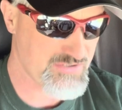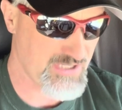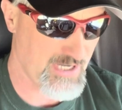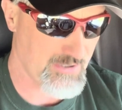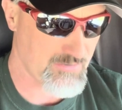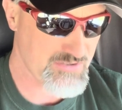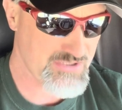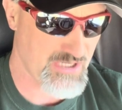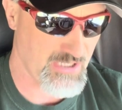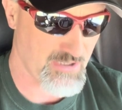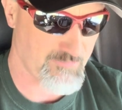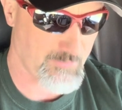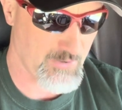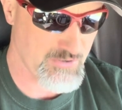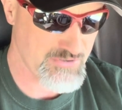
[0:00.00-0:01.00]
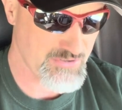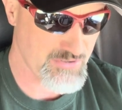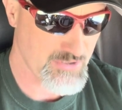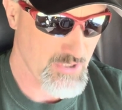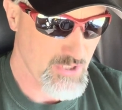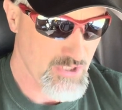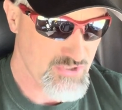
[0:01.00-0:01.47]
Cyrus, king of
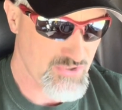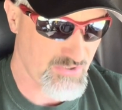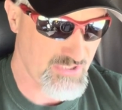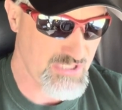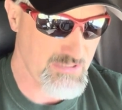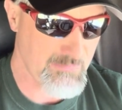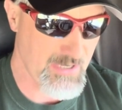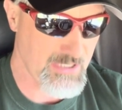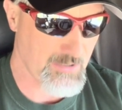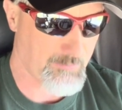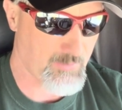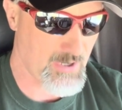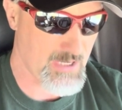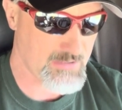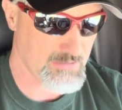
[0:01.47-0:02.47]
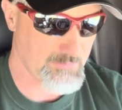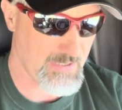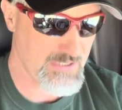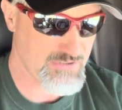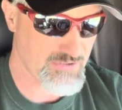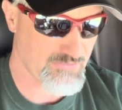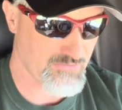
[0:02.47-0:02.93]
Persia, so that he made a
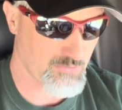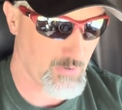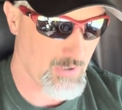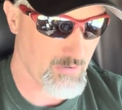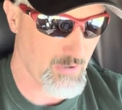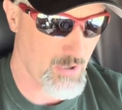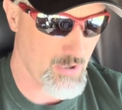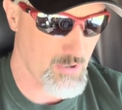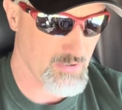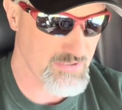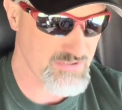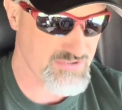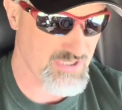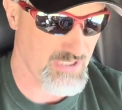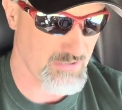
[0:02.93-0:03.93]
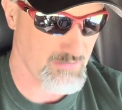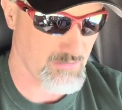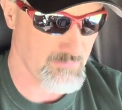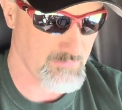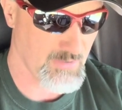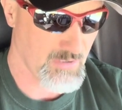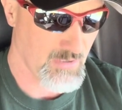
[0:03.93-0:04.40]
proclamation throughout all his
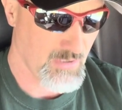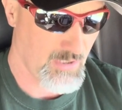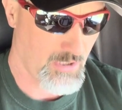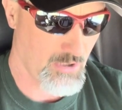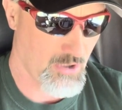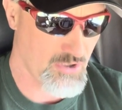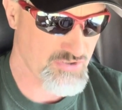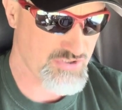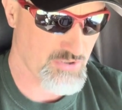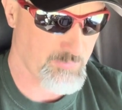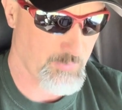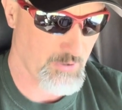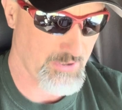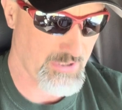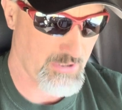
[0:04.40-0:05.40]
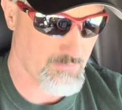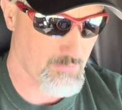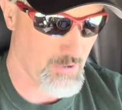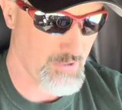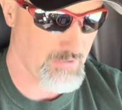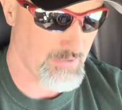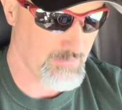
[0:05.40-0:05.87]
kingdom, and also put in
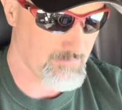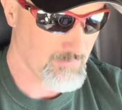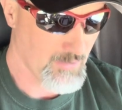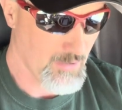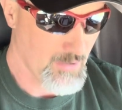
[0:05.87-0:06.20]
writing,